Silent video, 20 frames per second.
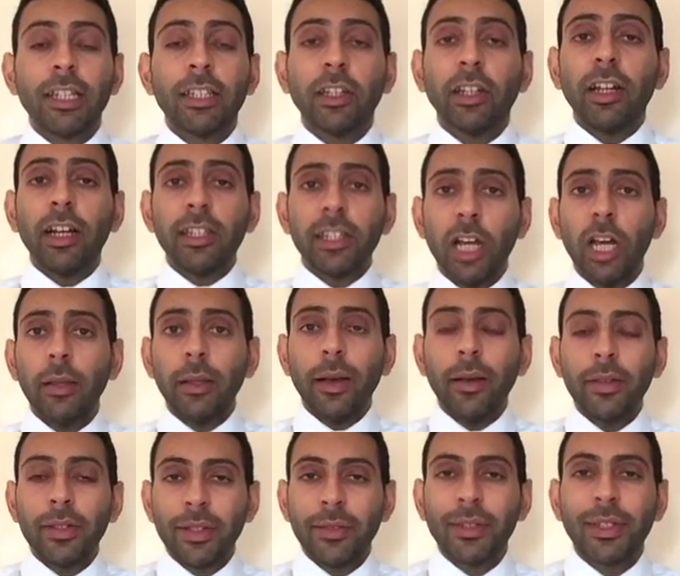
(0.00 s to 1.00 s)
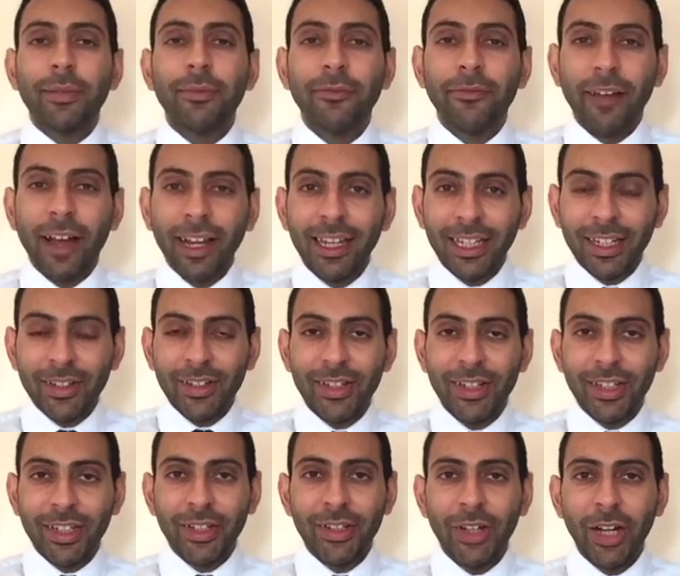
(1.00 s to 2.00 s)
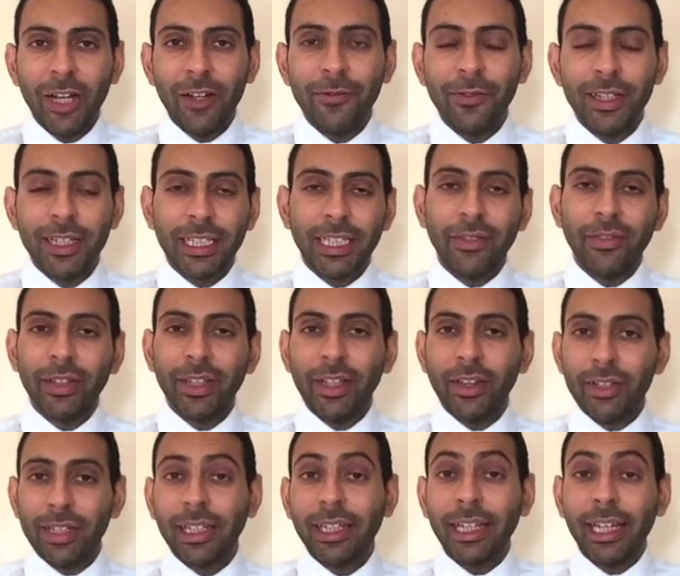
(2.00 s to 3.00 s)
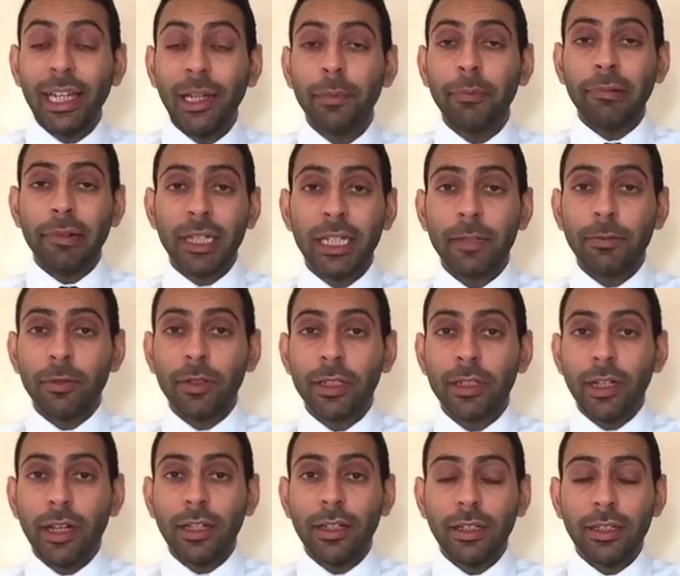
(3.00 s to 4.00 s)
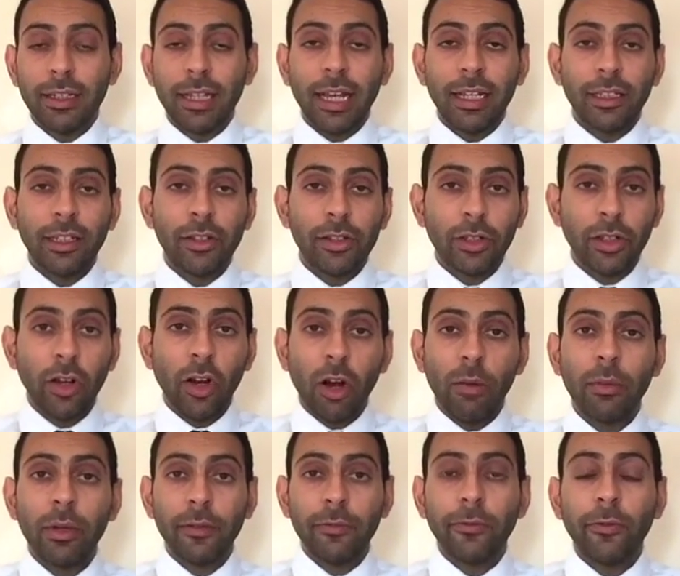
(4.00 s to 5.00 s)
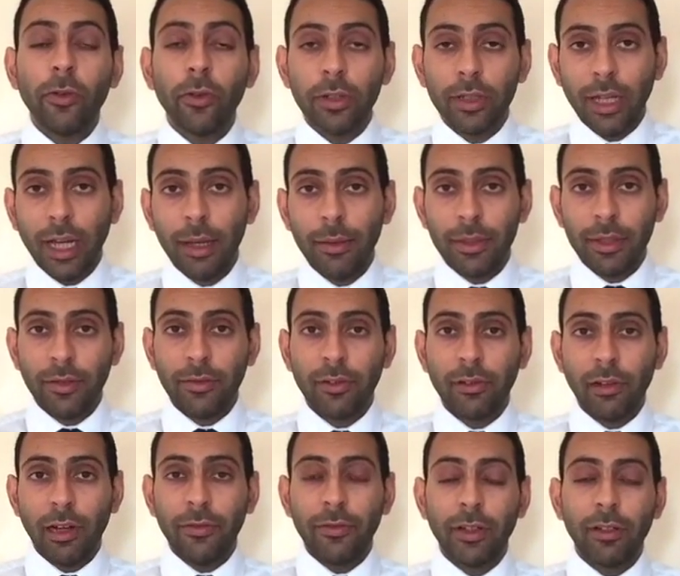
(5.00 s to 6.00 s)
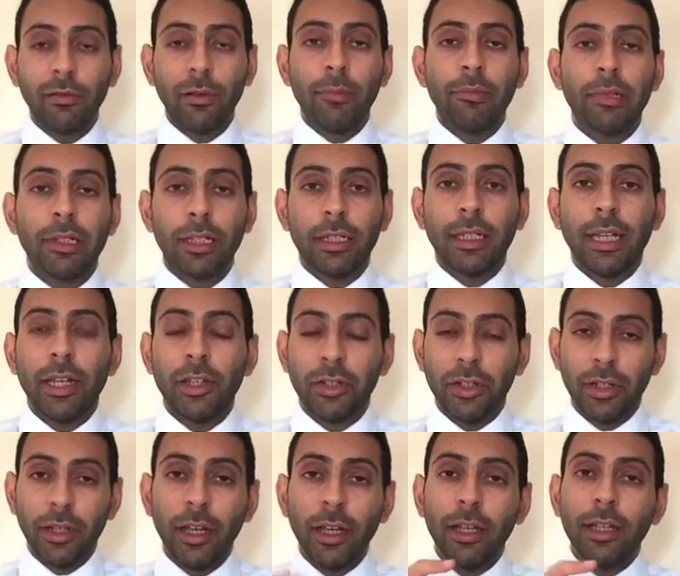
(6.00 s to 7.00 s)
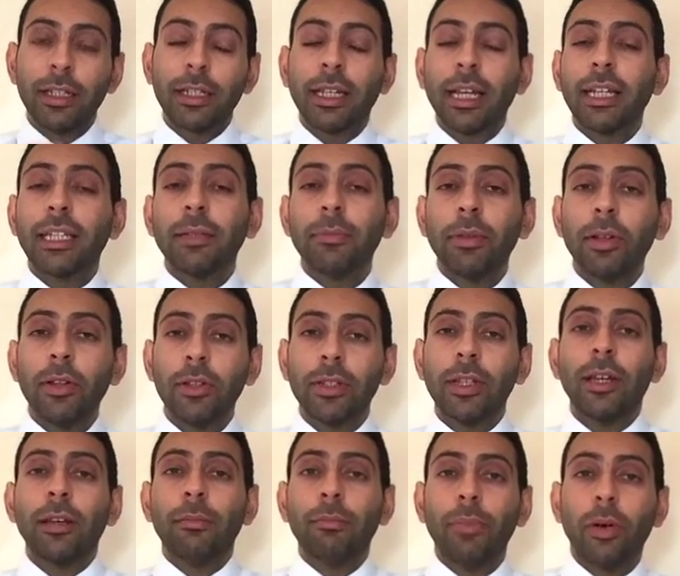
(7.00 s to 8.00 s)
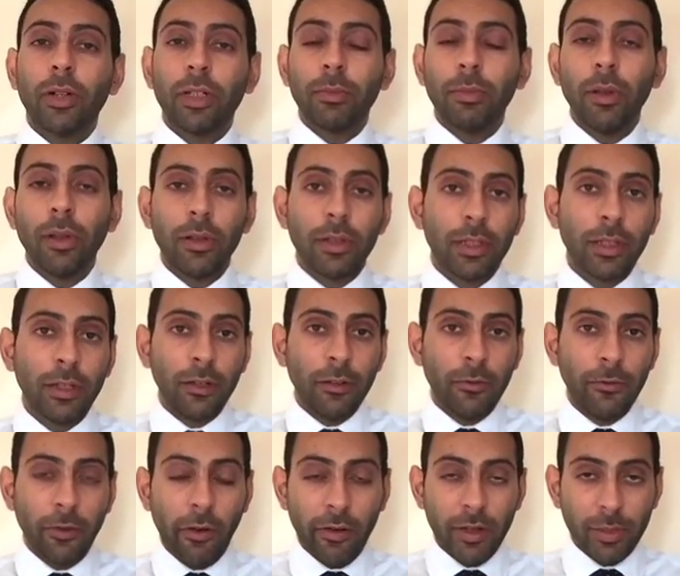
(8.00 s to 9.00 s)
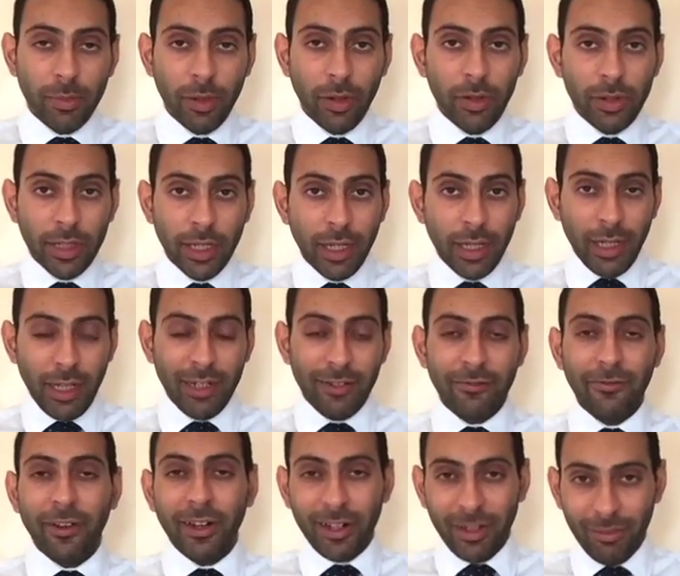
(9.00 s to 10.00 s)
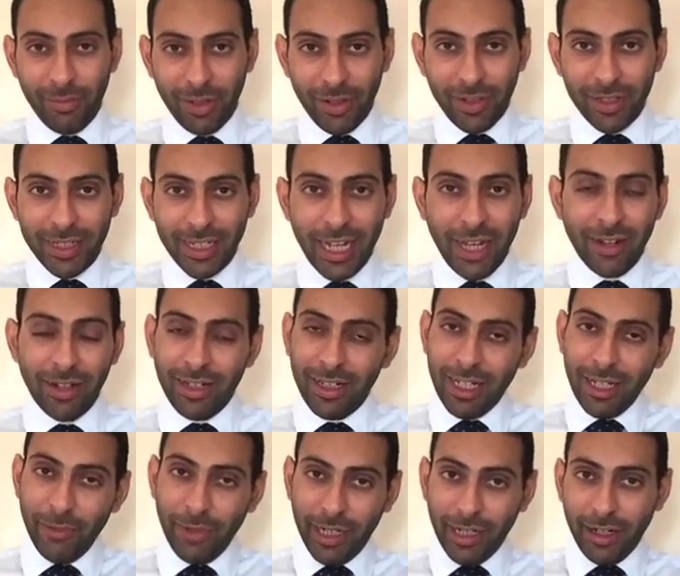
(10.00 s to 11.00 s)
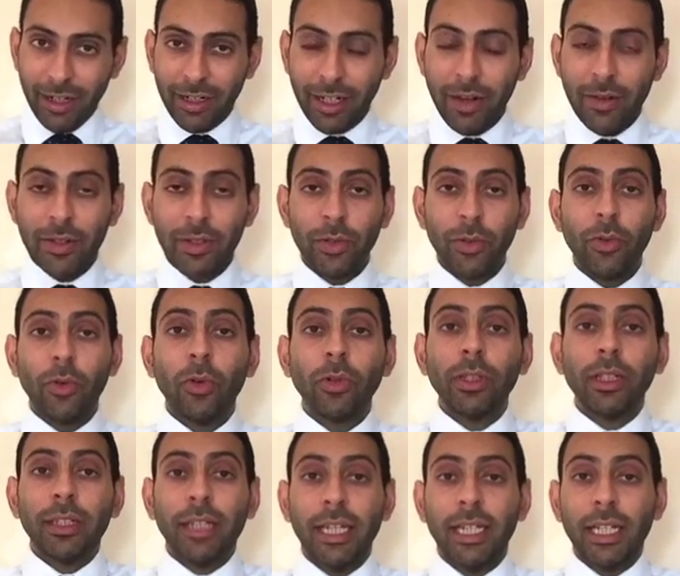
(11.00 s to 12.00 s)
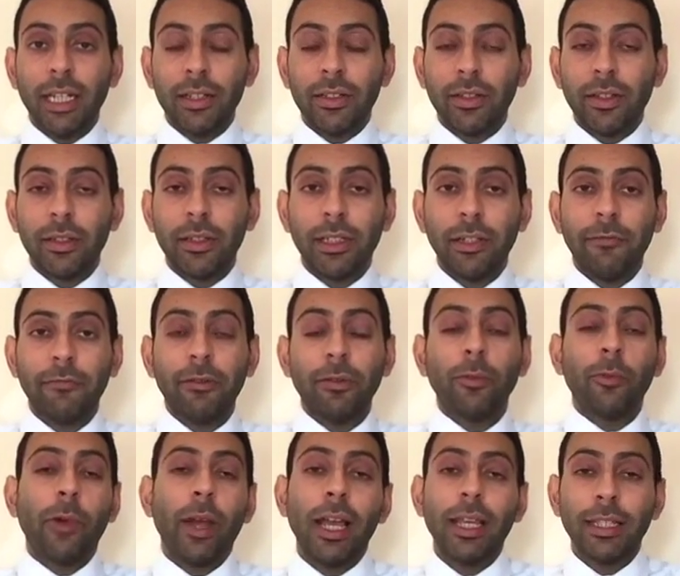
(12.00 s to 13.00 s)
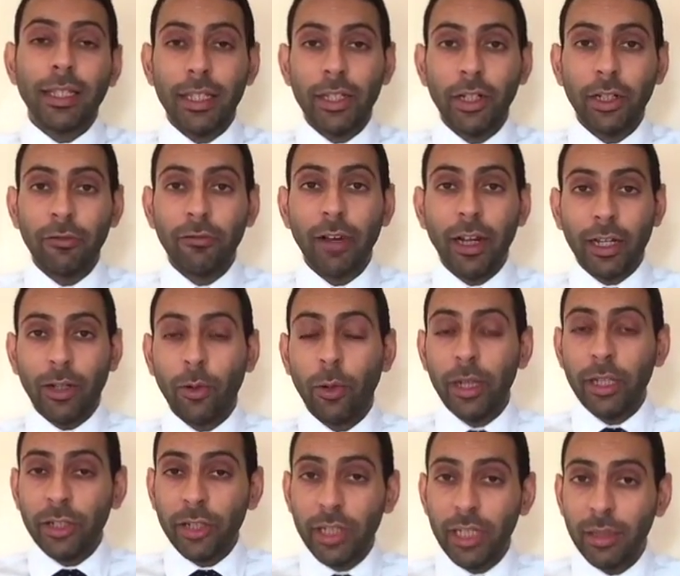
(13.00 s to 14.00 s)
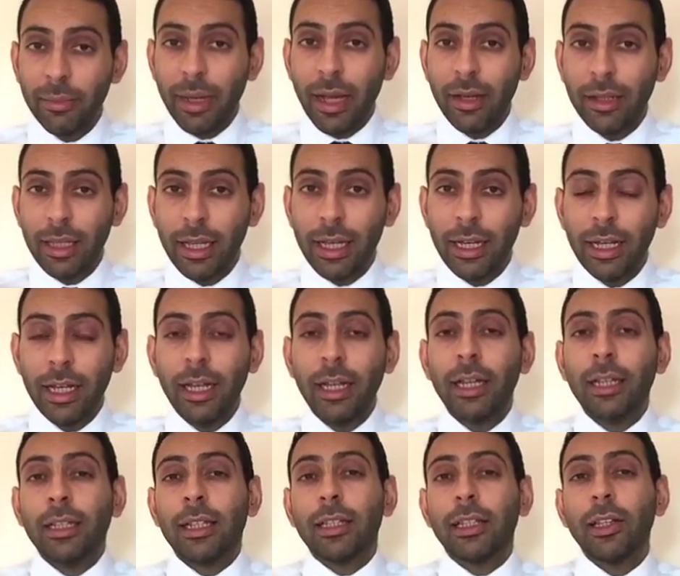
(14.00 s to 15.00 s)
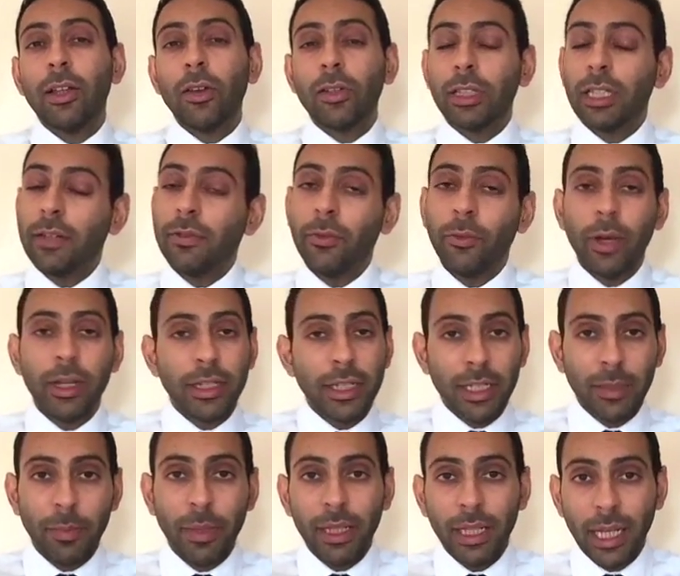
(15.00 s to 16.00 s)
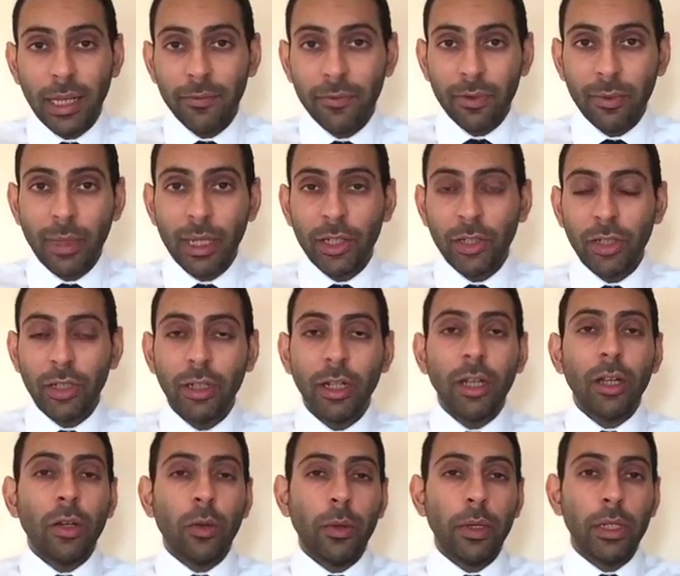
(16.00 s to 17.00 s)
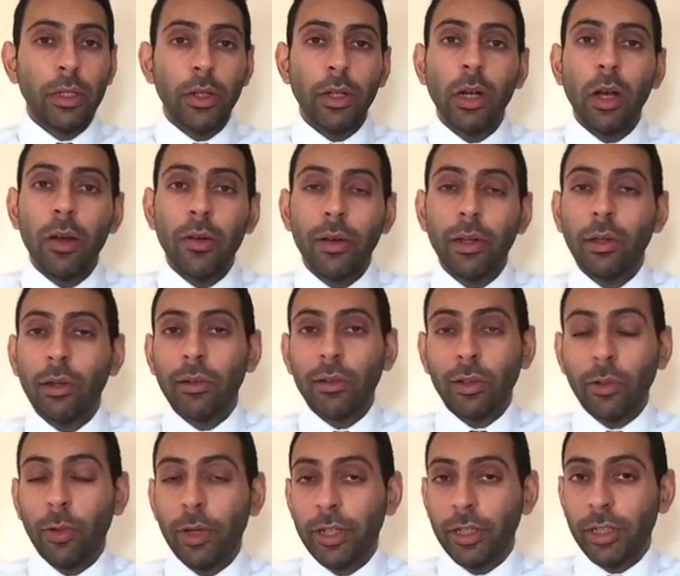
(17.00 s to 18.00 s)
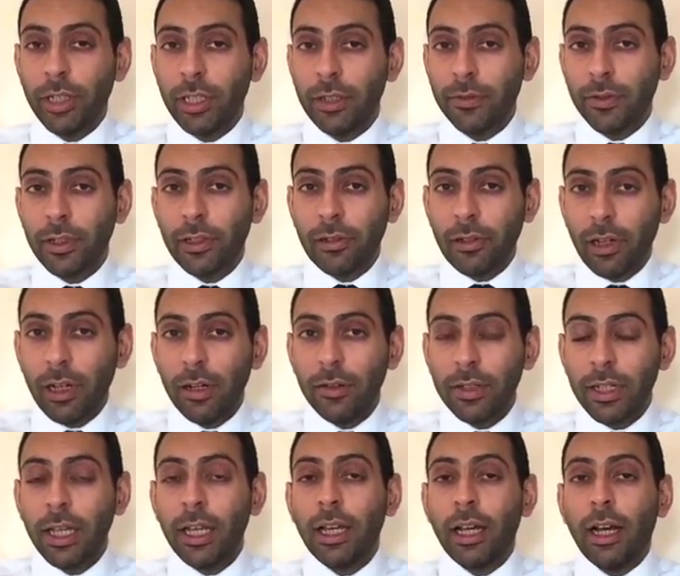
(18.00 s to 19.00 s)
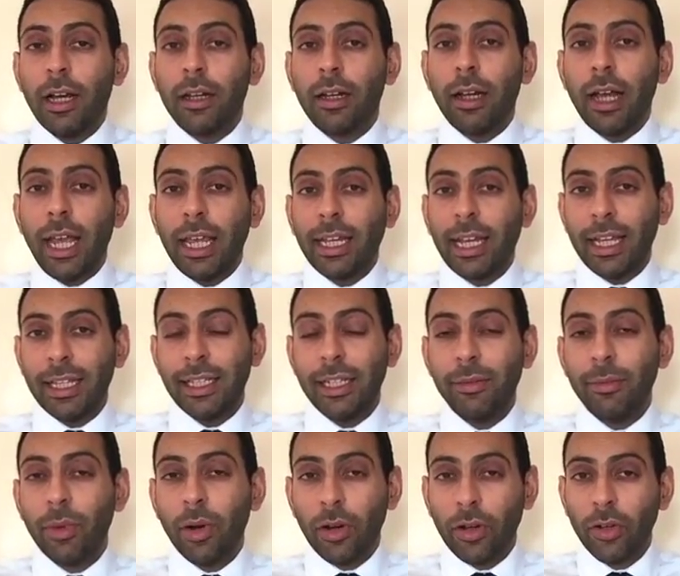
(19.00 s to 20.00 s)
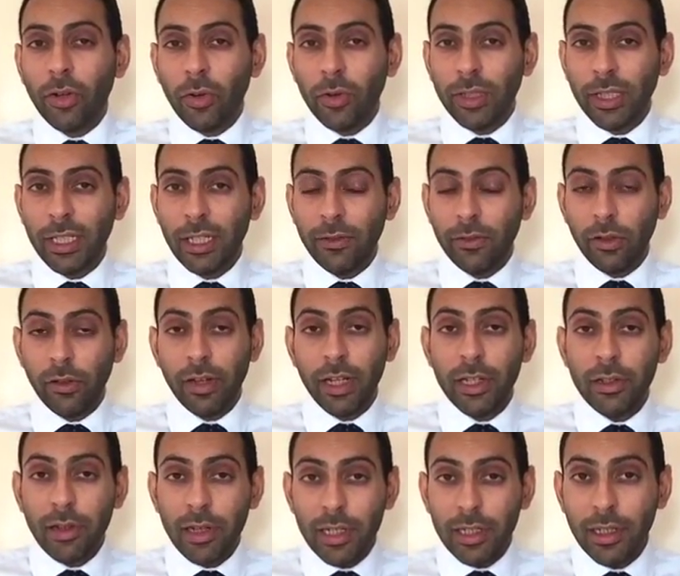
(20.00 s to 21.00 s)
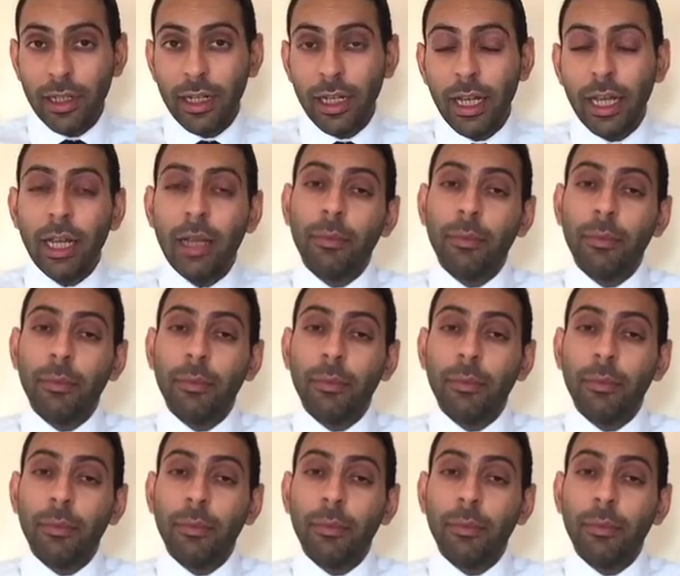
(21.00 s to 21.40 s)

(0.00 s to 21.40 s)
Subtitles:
So guys, I hope that was of some value to you. Hopefully it's giving you those key principles to understand those common four types of graphical representation: scatter plots, box plots, forest plots, and funnel plots. Now, clearly we can't go into all the details of the different ways that you can write questions about that. There's lots of different ways to spin that information. We do go over a lot of questions for graphs at our AKT mock courses if you're interested.